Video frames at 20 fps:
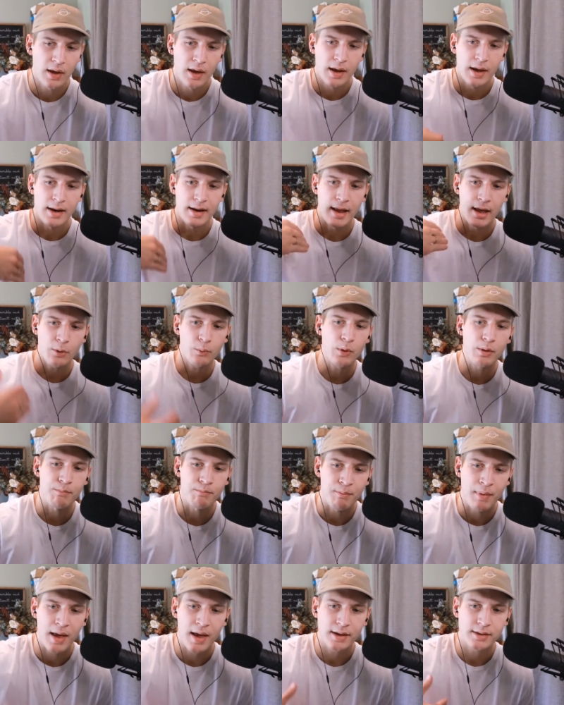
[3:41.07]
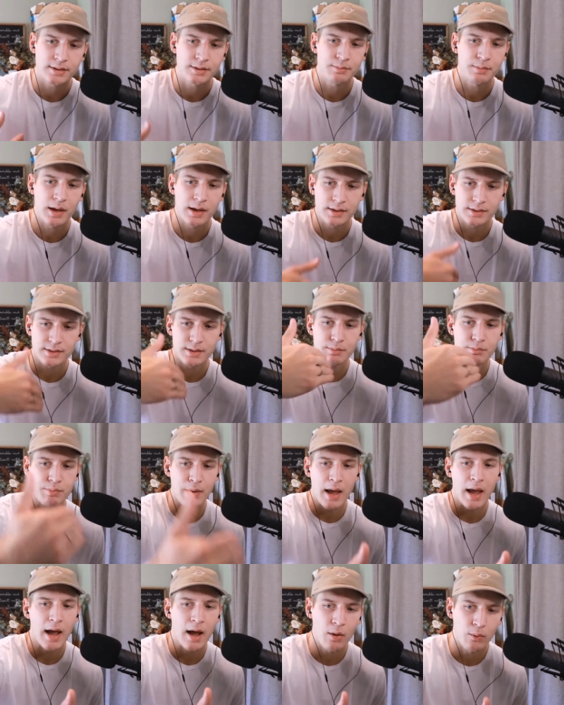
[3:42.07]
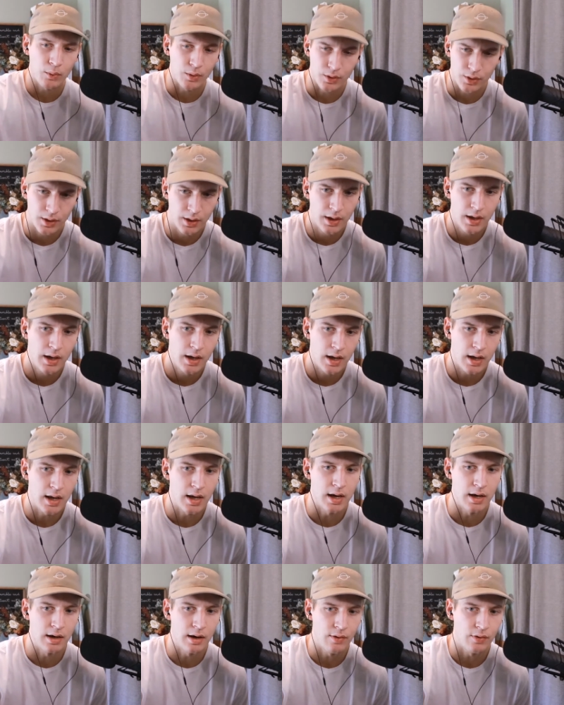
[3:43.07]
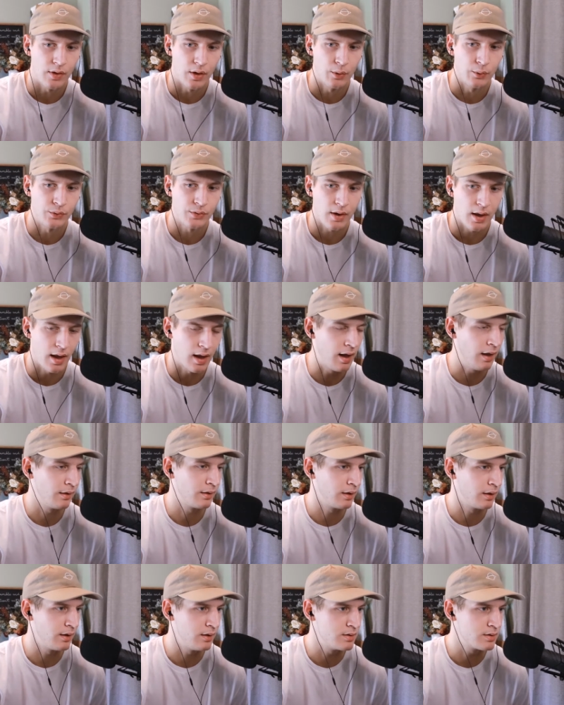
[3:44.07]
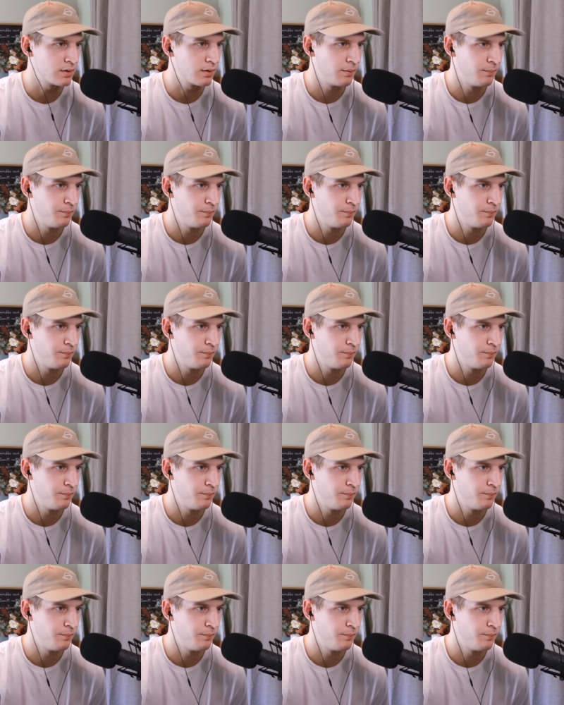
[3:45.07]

And how do we maximize the power in those athletes?